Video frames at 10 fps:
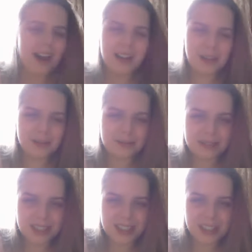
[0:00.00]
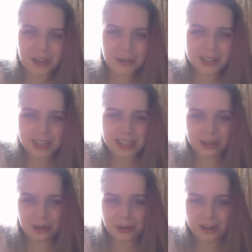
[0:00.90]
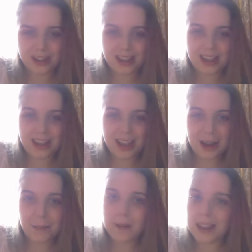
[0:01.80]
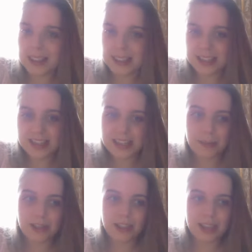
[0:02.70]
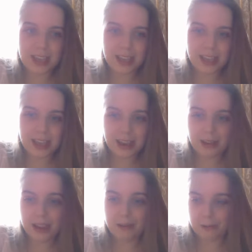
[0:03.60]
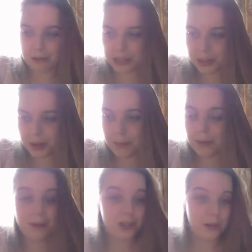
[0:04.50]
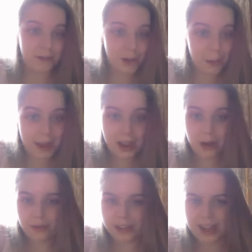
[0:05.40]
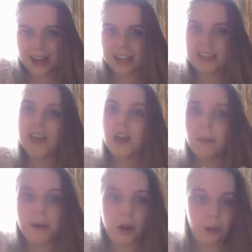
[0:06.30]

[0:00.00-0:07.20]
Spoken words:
I love continuous line drawing. It does a similar thing. It frees you up. It means you have to go back over lines, but it